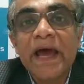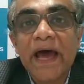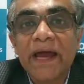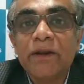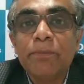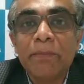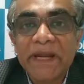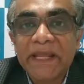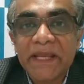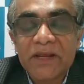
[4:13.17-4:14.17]
and
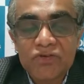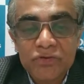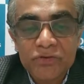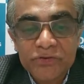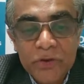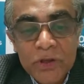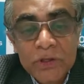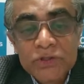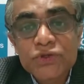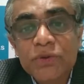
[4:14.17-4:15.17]
medications.
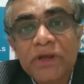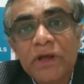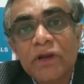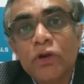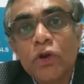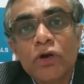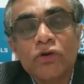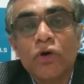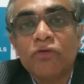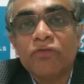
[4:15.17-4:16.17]
So there are a
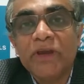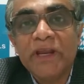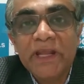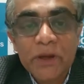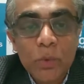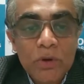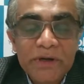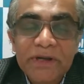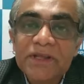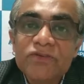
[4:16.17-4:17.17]
lot of
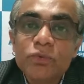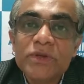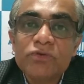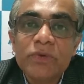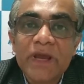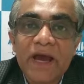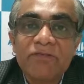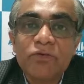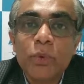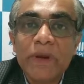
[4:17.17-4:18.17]
inequalities which we
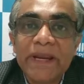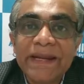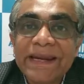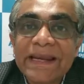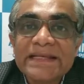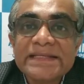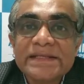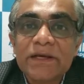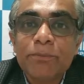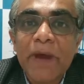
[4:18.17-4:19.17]
have to
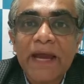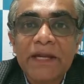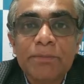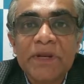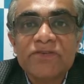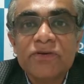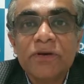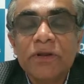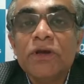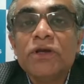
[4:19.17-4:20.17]
address at
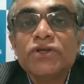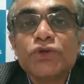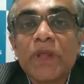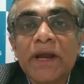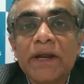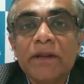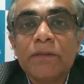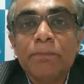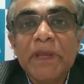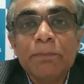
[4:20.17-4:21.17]
present so
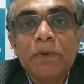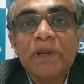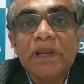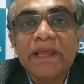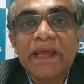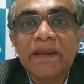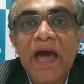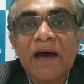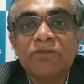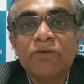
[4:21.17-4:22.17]
that people can
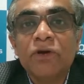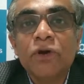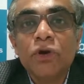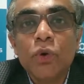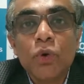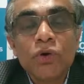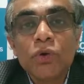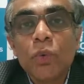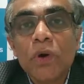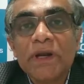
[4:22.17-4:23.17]
have good
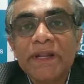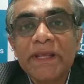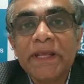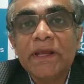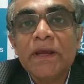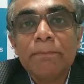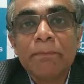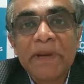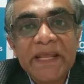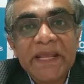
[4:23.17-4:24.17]
quality
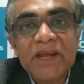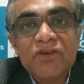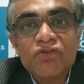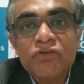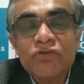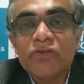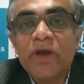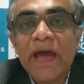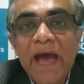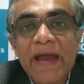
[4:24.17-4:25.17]
medications
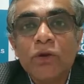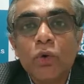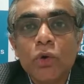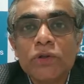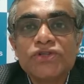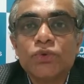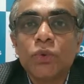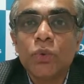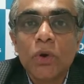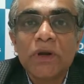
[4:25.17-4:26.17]
and also
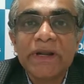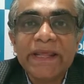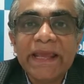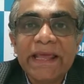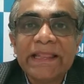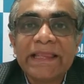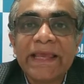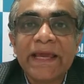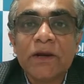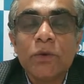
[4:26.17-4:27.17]
quality health
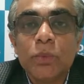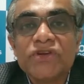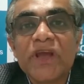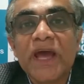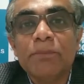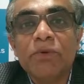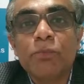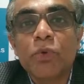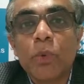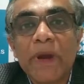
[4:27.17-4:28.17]
care which can be
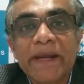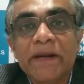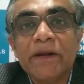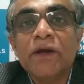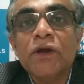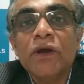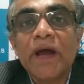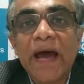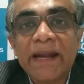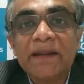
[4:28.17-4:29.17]
provided
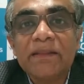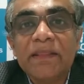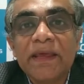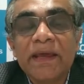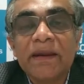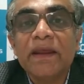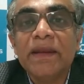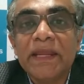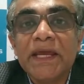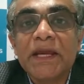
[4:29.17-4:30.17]
at their
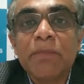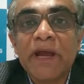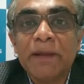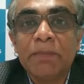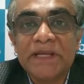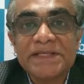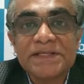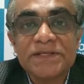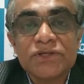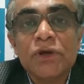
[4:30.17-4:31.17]
nearby
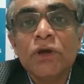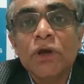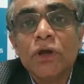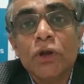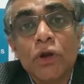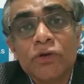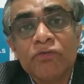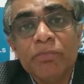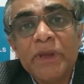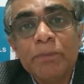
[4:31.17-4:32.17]
places. Lot
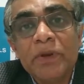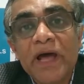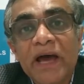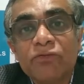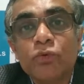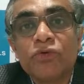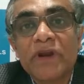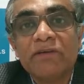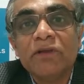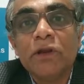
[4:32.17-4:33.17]
of people have to
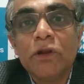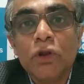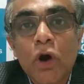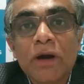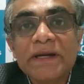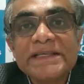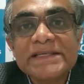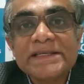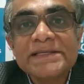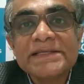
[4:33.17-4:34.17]
travel long
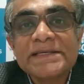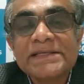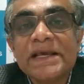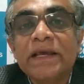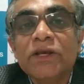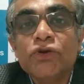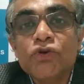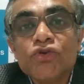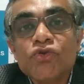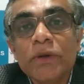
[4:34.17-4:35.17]
distances,
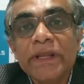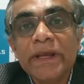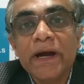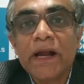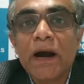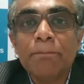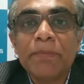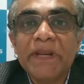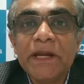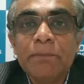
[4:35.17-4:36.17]
usually
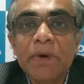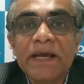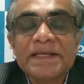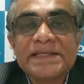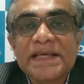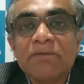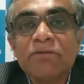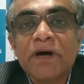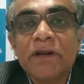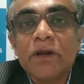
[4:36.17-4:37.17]
accompanied by
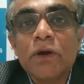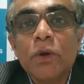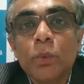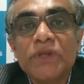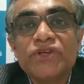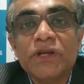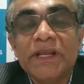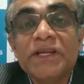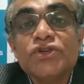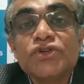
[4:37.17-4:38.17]
someone, which
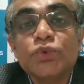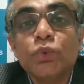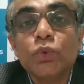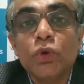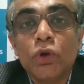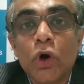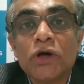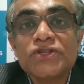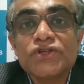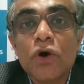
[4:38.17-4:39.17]
leads to
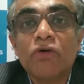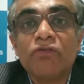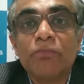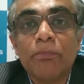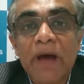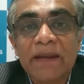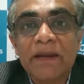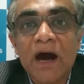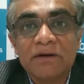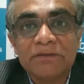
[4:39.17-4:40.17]
loss of
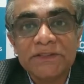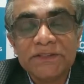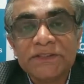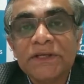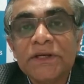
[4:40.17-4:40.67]
man hours.